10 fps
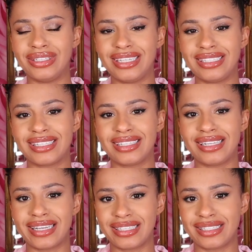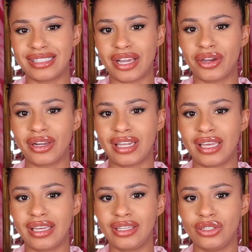isn't
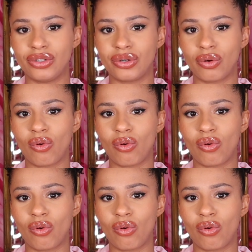necessarily, you know,